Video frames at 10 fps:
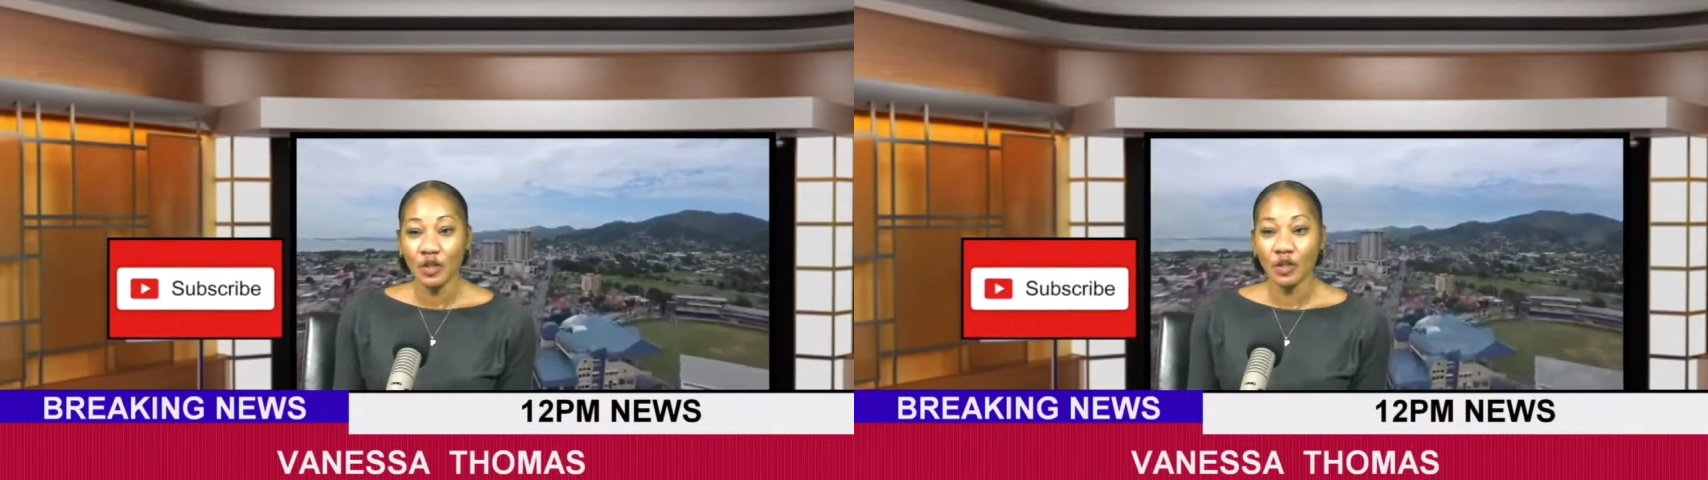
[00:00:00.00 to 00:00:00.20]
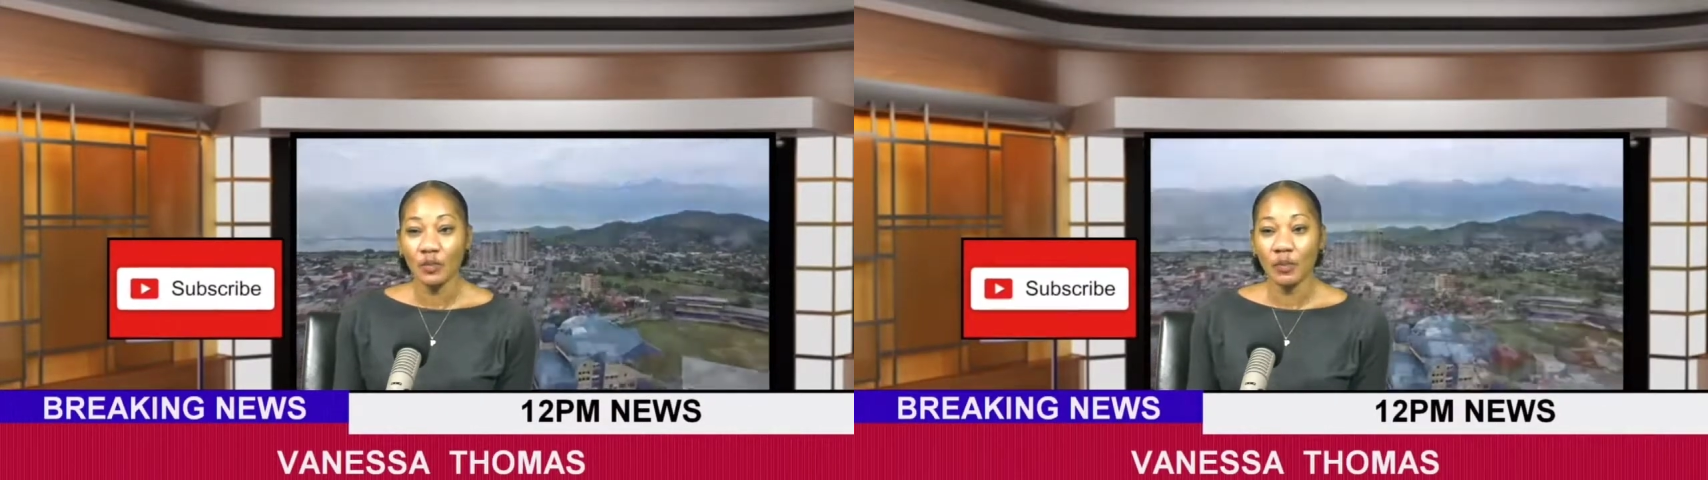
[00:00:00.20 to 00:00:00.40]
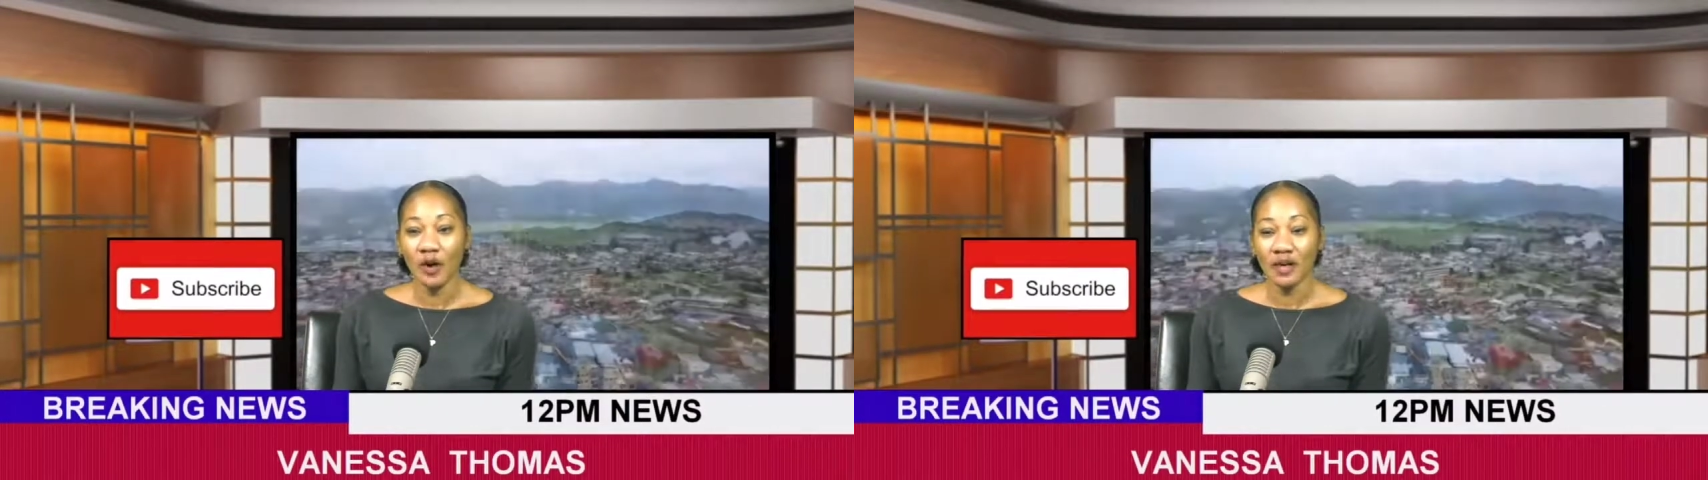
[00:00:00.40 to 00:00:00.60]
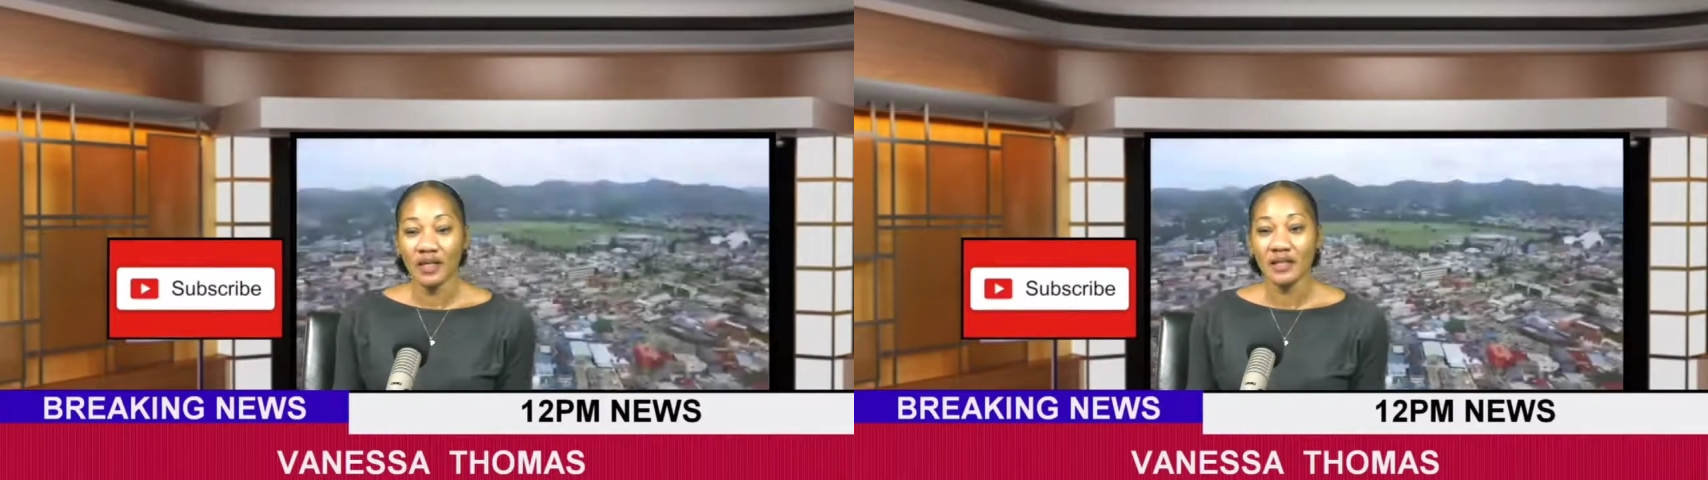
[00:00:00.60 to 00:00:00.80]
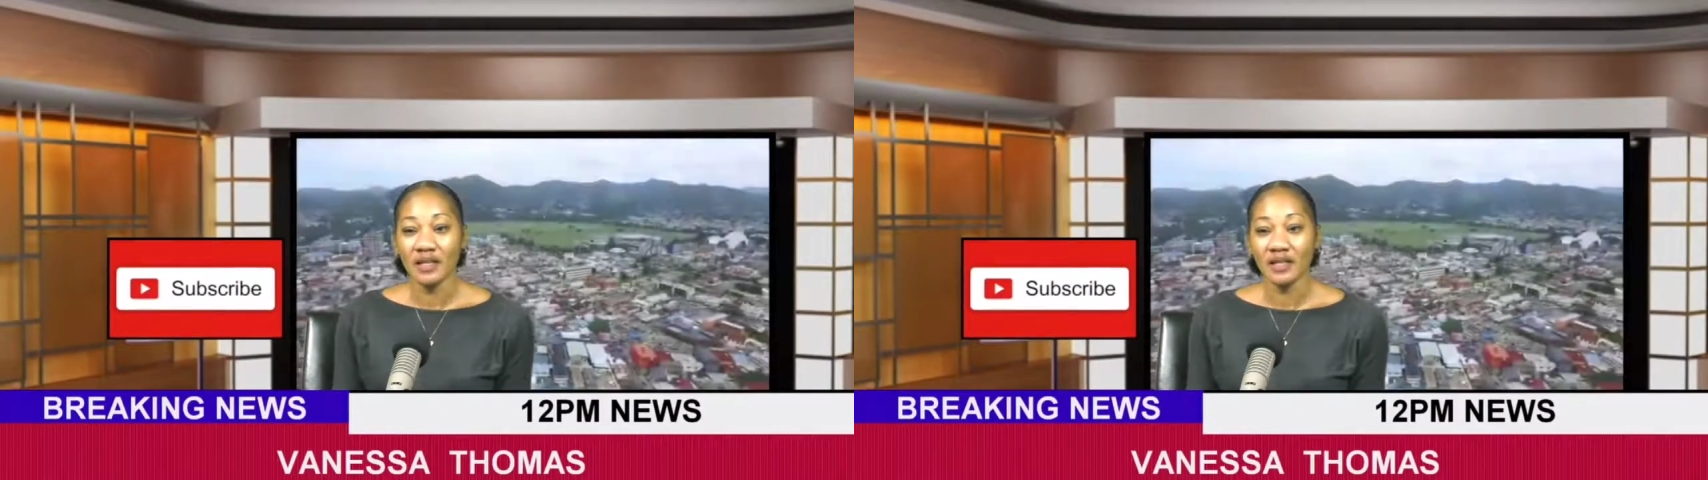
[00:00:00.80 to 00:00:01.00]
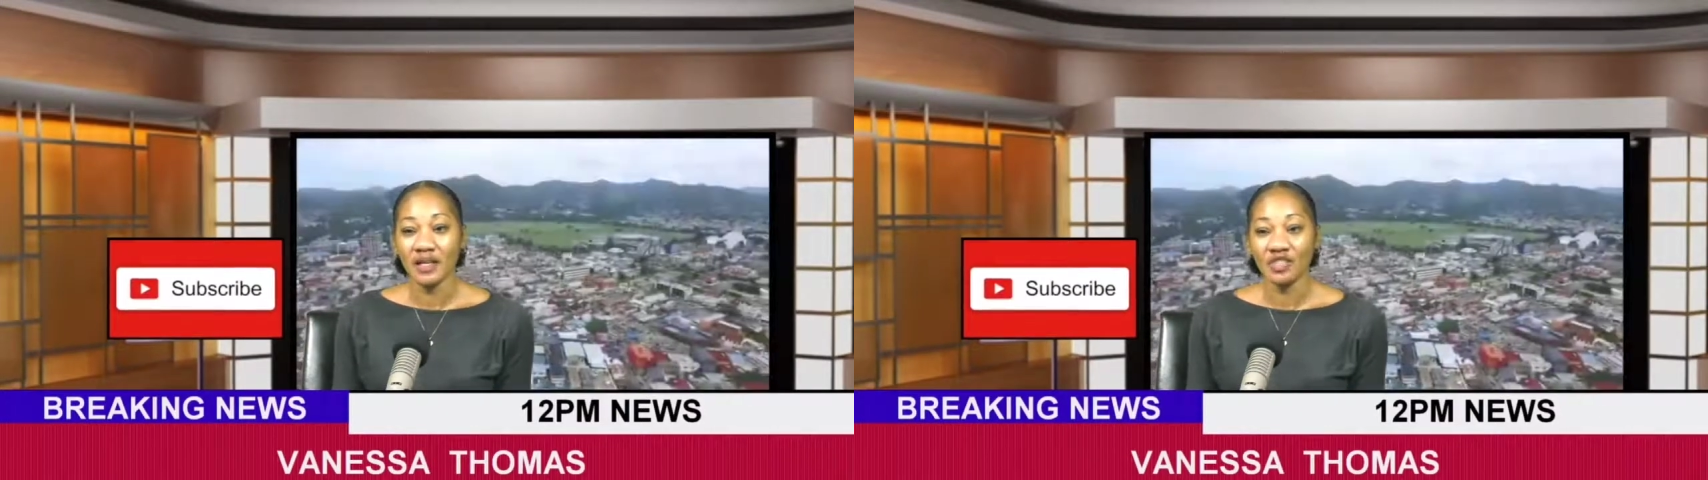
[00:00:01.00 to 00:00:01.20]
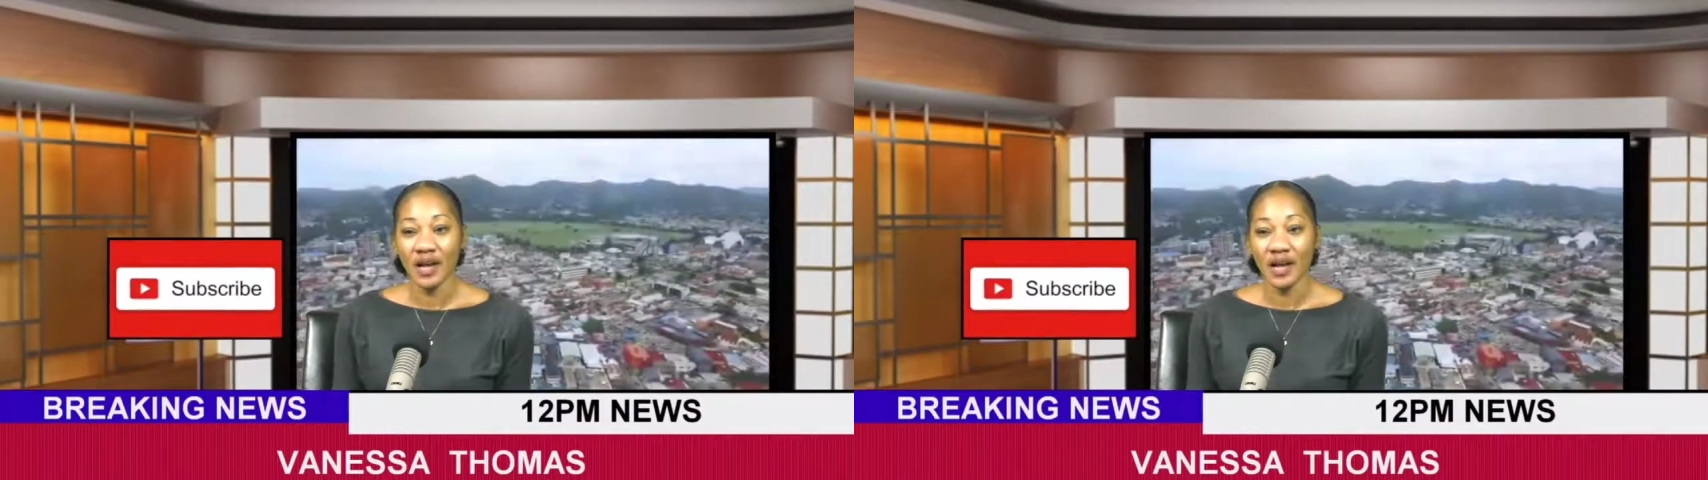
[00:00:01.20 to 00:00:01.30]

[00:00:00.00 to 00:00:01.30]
Supermarkets such